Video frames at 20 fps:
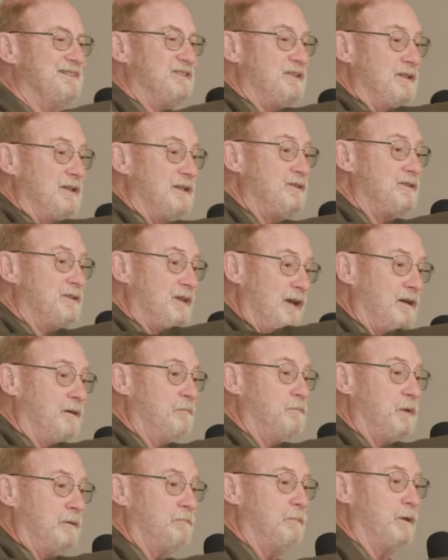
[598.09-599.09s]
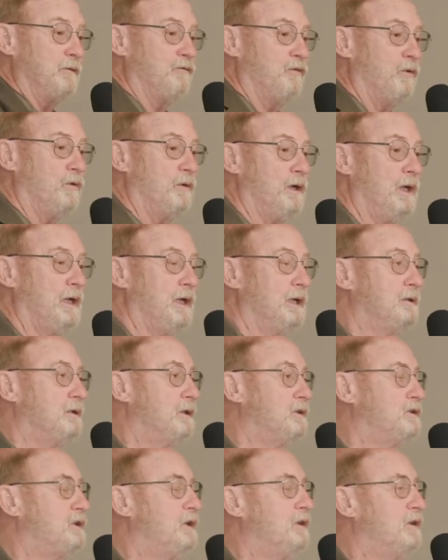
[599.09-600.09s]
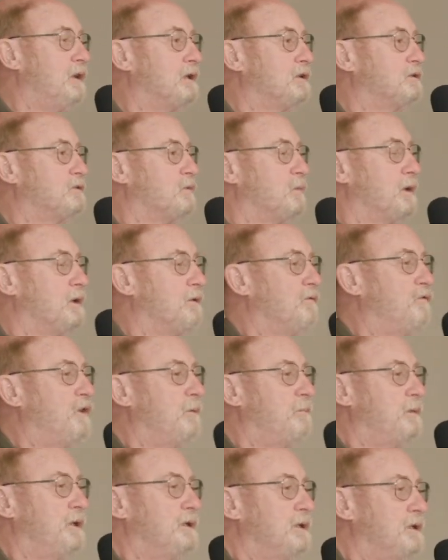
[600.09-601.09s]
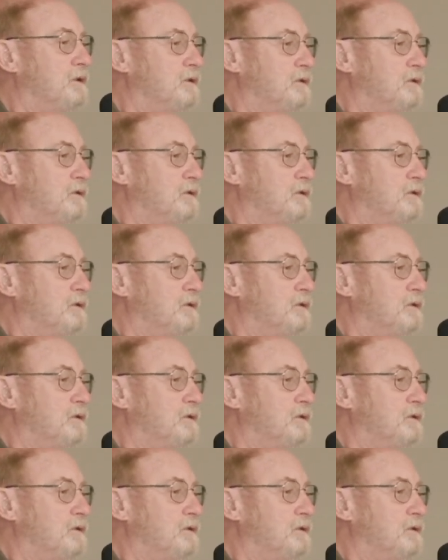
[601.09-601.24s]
did tell me beforehand that she thinks one of the big